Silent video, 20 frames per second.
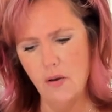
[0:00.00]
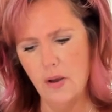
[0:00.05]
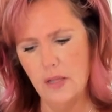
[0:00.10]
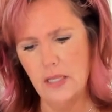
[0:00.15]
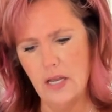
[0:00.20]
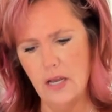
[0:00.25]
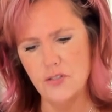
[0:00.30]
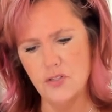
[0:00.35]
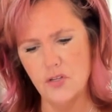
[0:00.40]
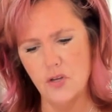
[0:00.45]

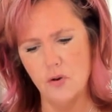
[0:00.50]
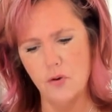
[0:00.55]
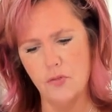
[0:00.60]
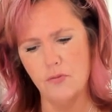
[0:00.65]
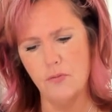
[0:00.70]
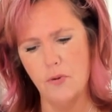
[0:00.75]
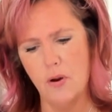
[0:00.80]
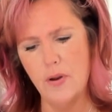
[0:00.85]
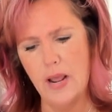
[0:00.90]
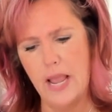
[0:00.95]
I'll also
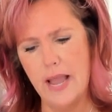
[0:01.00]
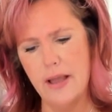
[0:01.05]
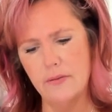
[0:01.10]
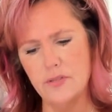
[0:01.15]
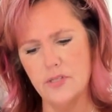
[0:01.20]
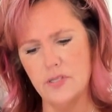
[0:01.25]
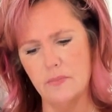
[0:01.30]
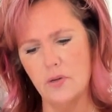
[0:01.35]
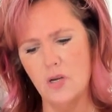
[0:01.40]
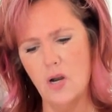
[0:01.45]
throw
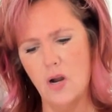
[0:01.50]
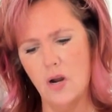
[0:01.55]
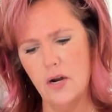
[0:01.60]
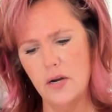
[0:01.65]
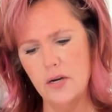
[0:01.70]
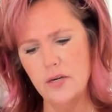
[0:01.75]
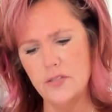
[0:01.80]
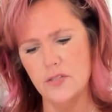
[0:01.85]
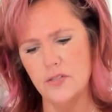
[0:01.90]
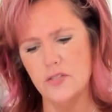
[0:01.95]
down some
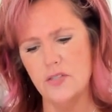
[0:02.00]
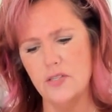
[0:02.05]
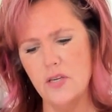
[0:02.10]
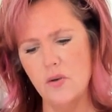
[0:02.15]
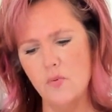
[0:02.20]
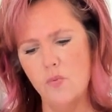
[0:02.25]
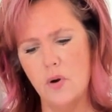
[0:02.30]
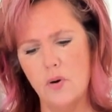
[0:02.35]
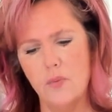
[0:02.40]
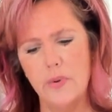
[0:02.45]
cards and
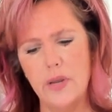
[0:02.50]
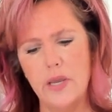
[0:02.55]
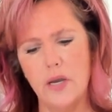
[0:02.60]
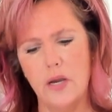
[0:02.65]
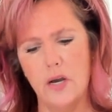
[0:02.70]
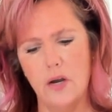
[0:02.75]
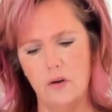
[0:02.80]
see where we go.